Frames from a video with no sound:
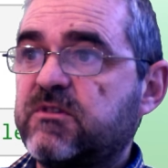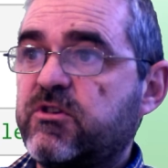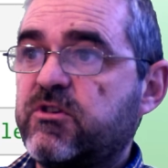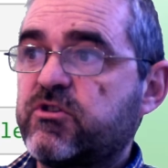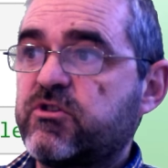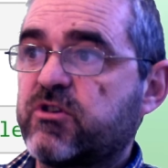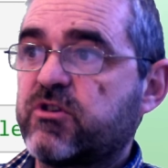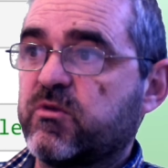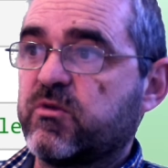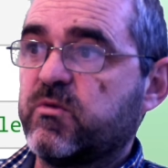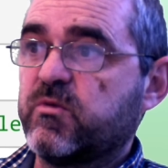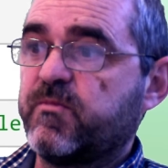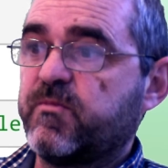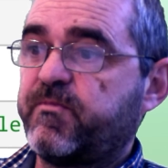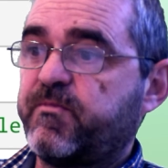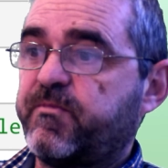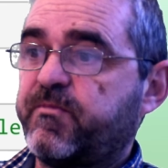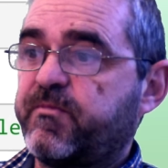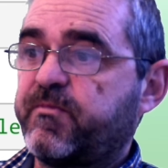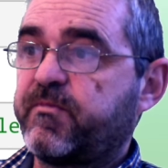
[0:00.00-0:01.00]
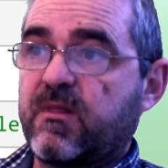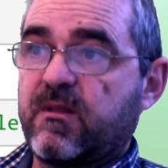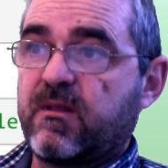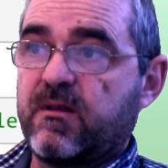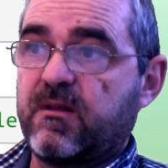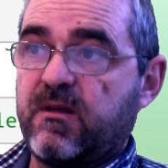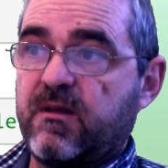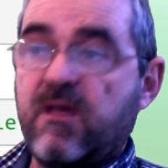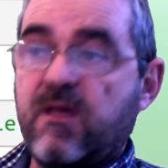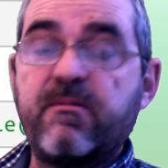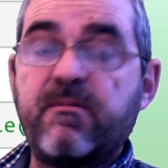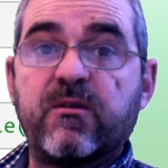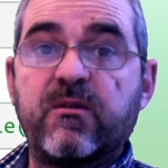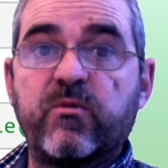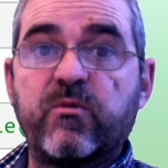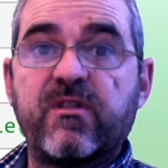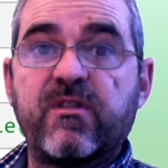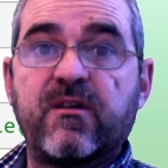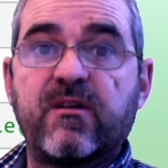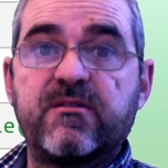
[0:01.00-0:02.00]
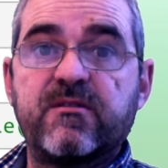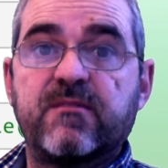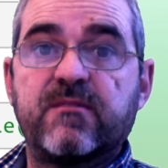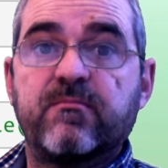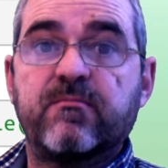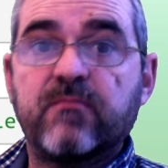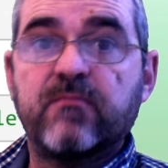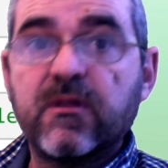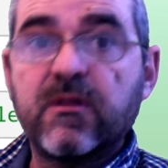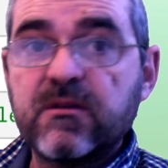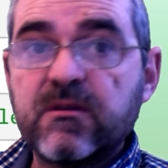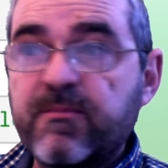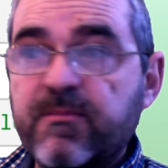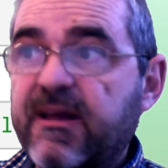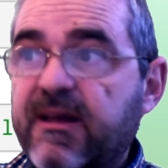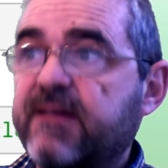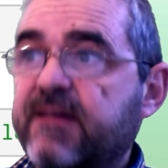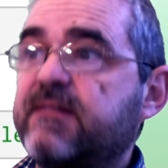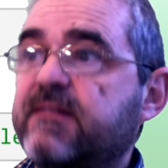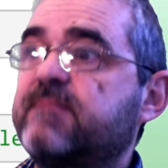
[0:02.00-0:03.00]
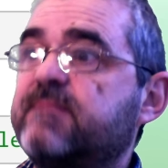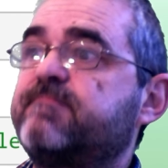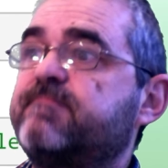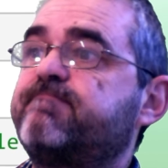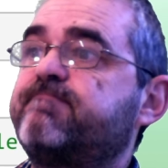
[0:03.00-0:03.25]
So even without a multiplier,